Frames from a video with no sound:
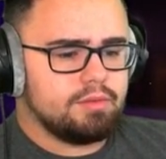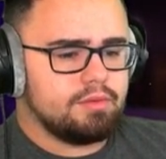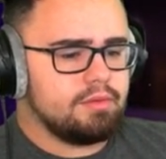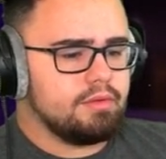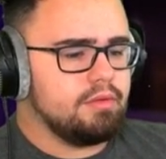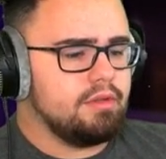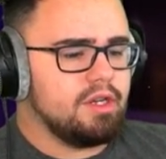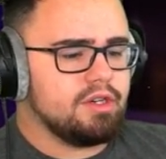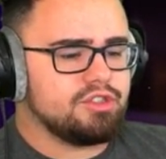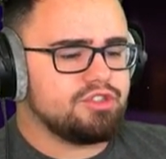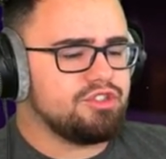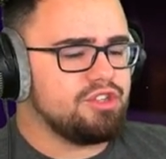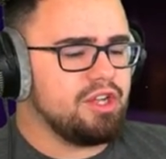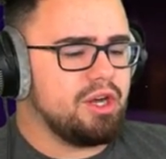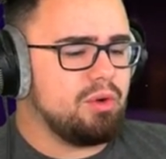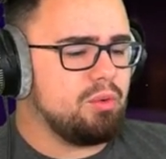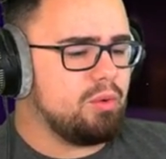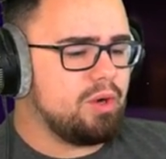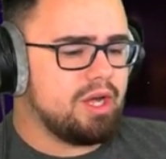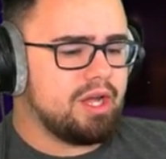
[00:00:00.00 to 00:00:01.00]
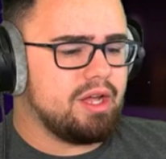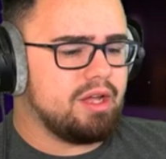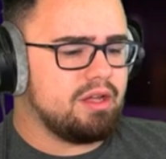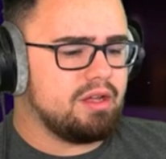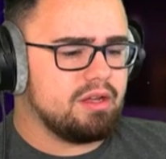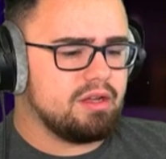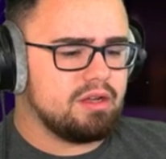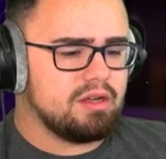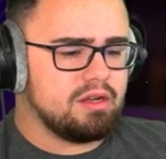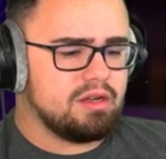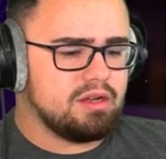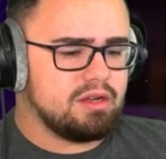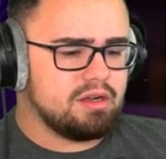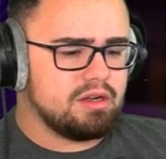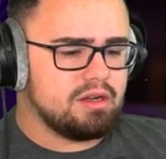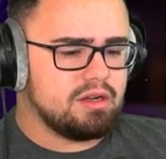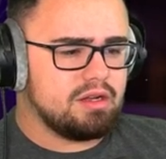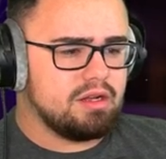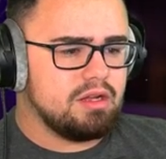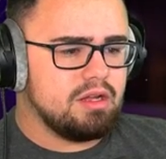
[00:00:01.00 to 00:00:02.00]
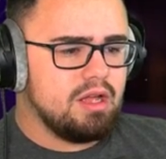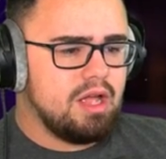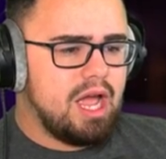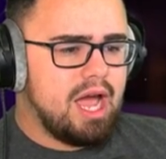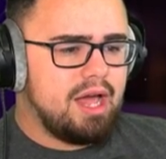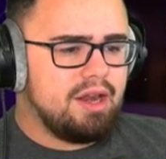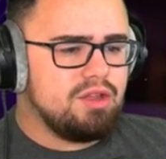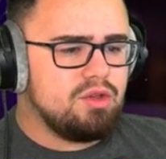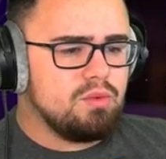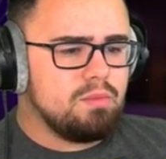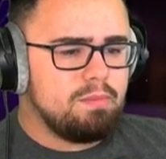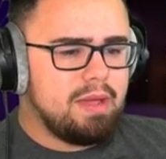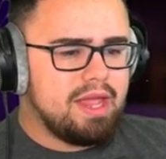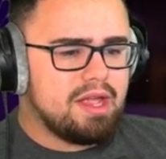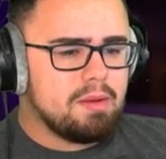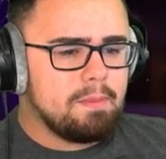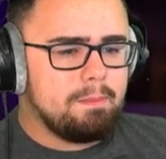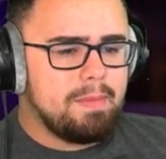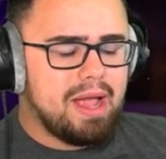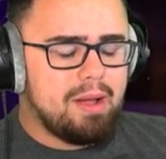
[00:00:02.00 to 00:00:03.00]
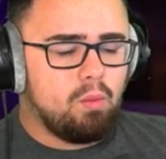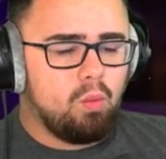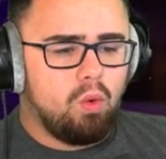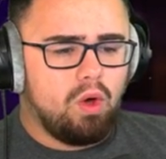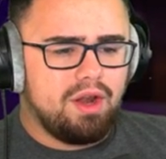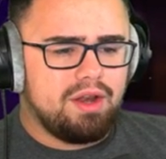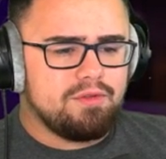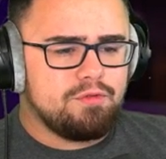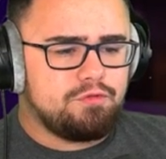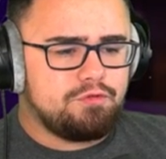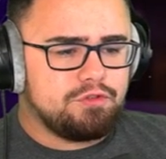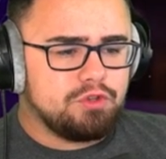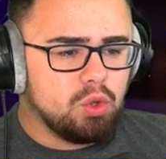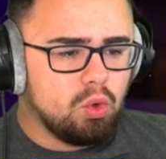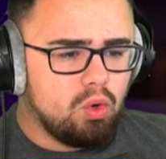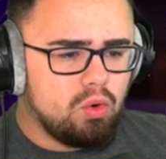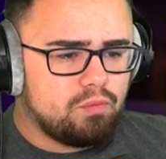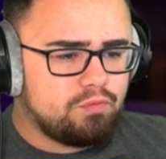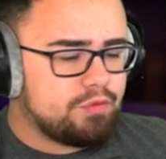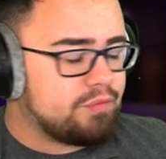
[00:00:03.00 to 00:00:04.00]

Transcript: There's no way. How do you make a map? What it fuel?